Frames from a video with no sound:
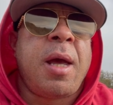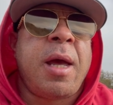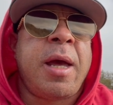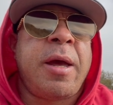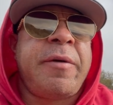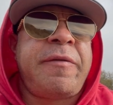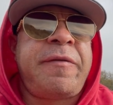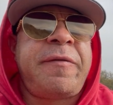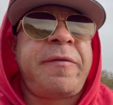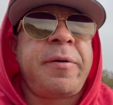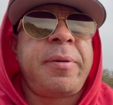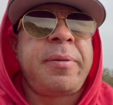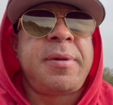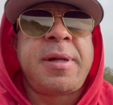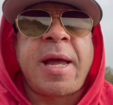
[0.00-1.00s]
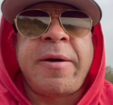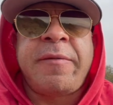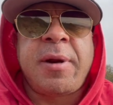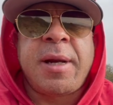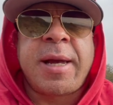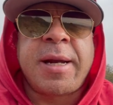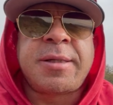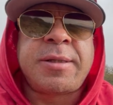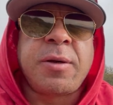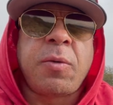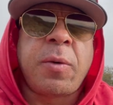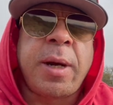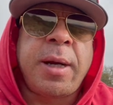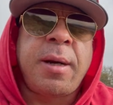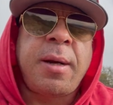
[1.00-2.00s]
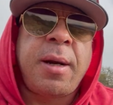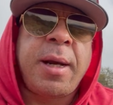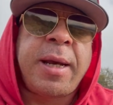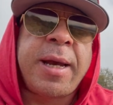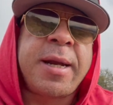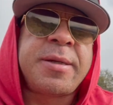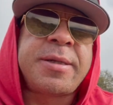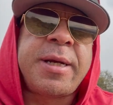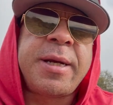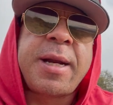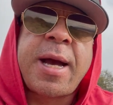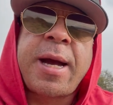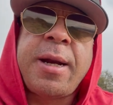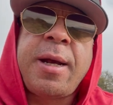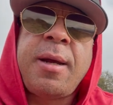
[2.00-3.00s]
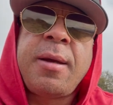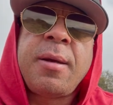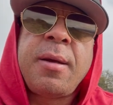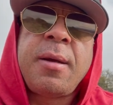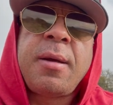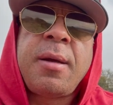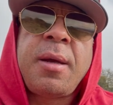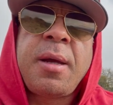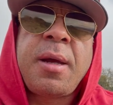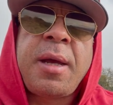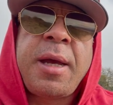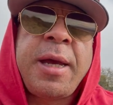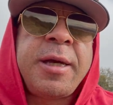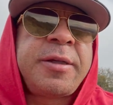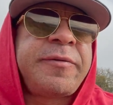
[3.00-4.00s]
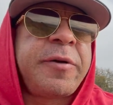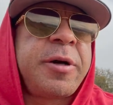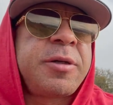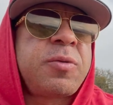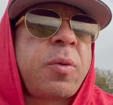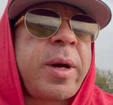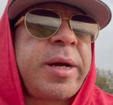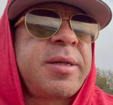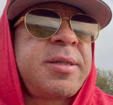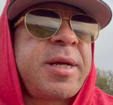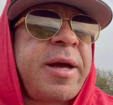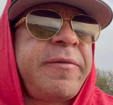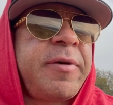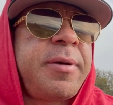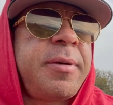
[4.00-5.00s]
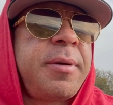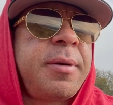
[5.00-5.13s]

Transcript: if Devon gets the win against Gennadi, East vs. West 7,